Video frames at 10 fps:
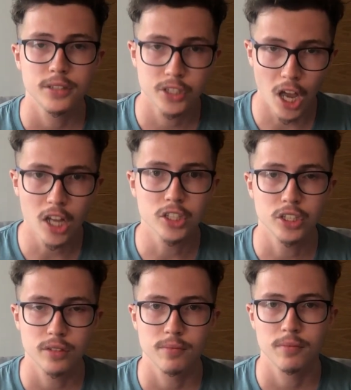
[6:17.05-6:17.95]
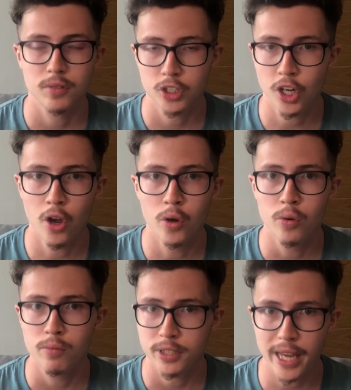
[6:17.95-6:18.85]
does
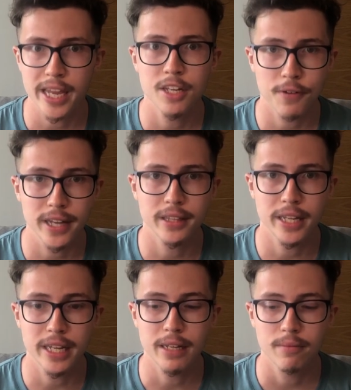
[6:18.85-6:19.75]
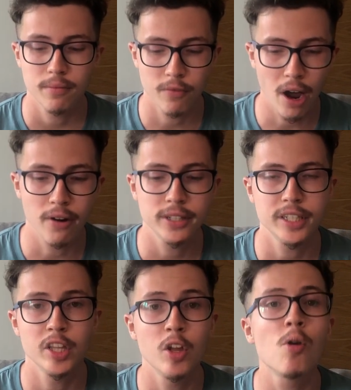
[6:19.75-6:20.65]
show, say you've had the virus
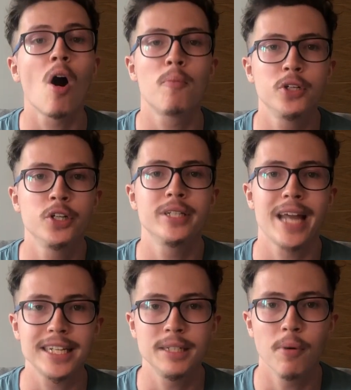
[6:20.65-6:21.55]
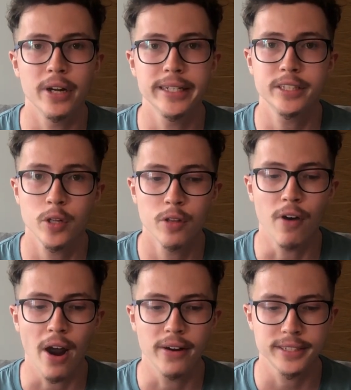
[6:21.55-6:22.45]
and that you are producing antibodies to the
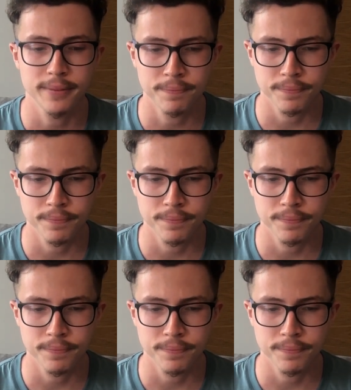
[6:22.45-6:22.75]
virus,